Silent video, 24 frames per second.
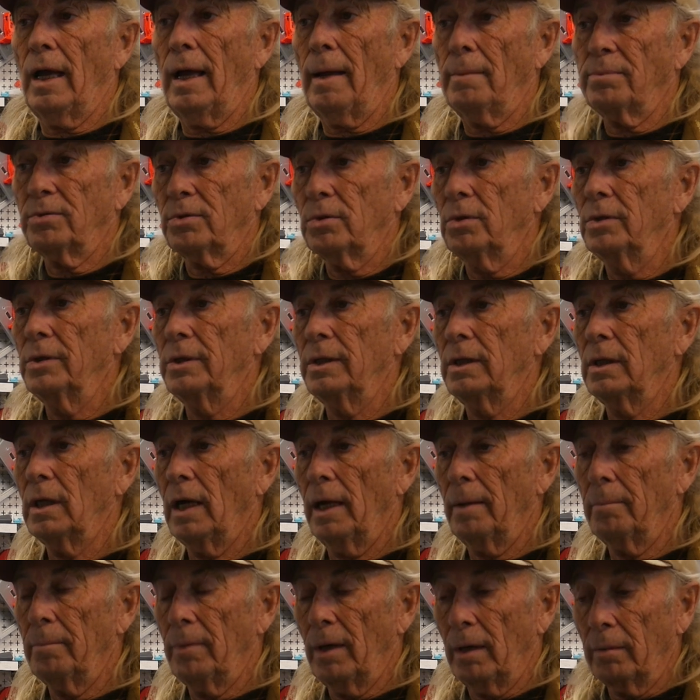absolutely,
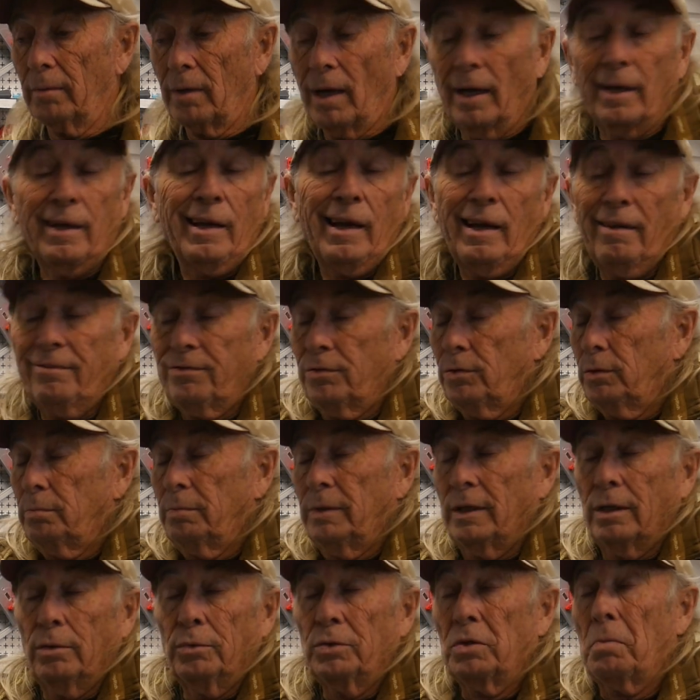I, I, I, have to
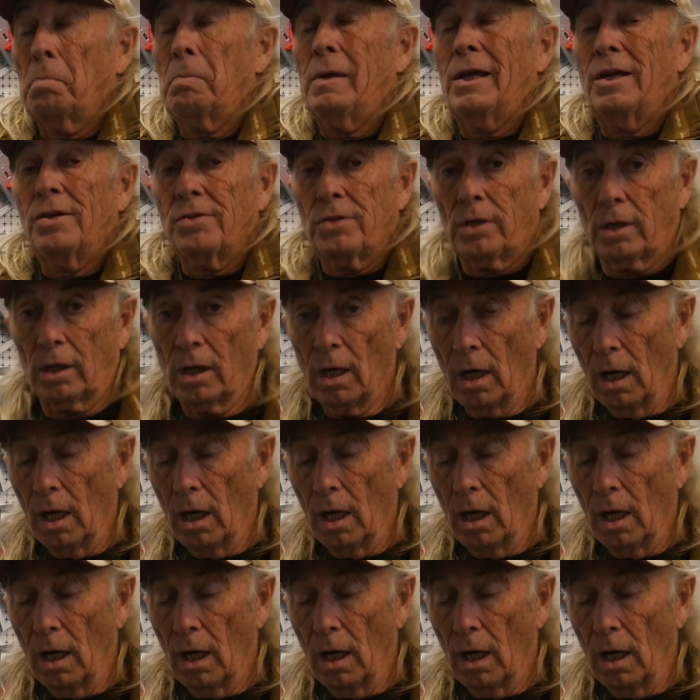admit, it was amazing.